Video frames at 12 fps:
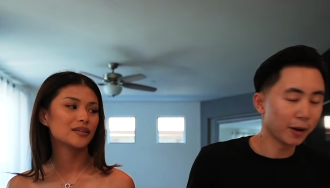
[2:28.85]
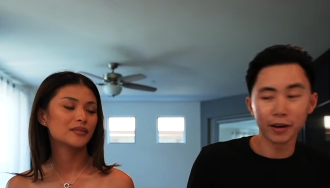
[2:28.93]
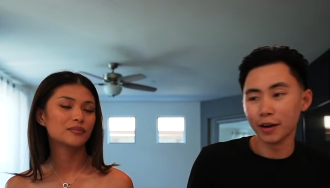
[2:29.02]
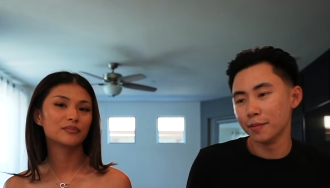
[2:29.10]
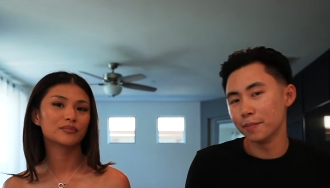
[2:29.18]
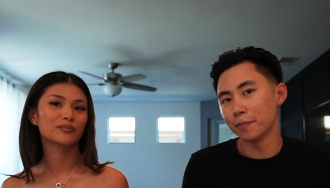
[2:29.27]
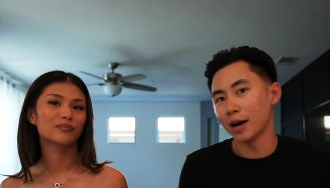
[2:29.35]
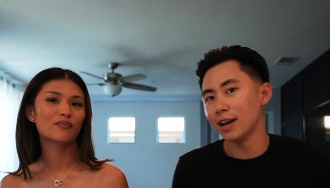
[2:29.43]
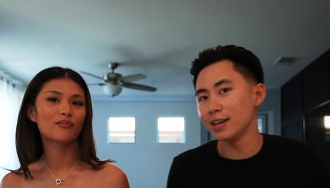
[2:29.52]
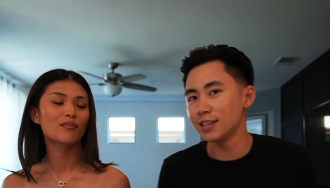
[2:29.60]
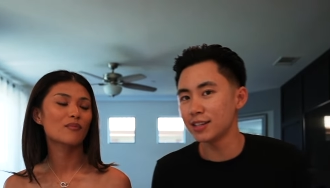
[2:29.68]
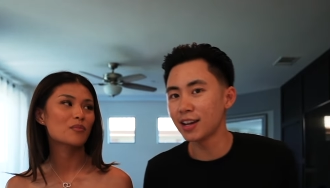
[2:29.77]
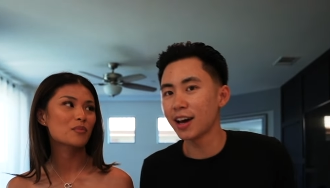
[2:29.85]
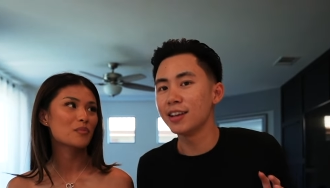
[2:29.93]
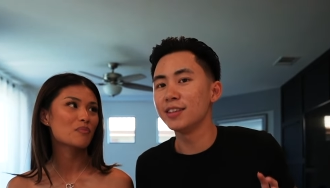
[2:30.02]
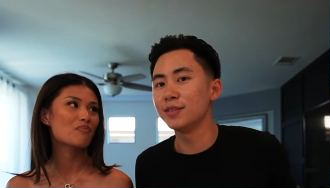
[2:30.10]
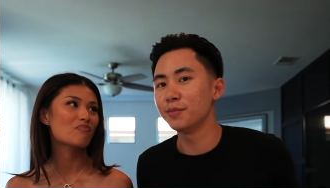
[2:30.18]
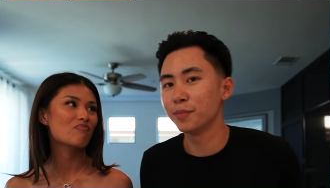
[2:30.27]
Speaker 1: Okay, mine is not
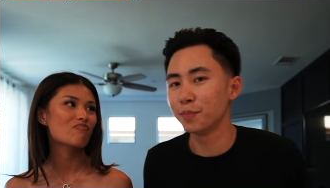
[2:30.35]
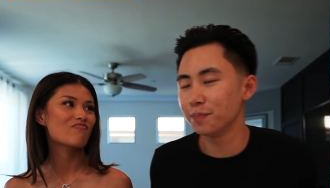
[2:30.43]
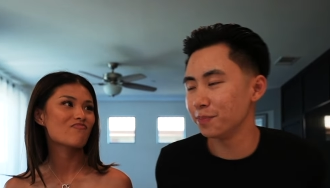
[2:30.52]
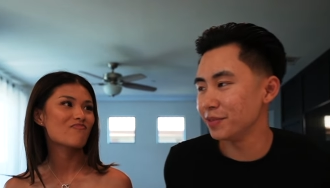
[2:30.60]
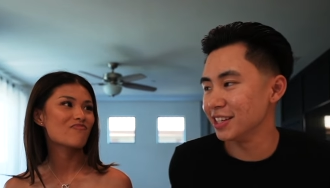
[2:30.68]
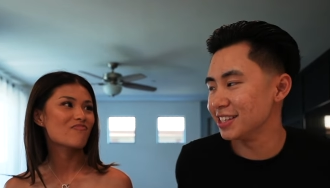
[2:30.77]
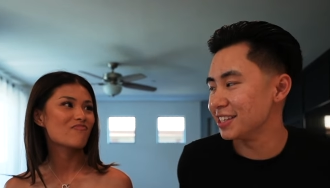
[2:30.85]
as m the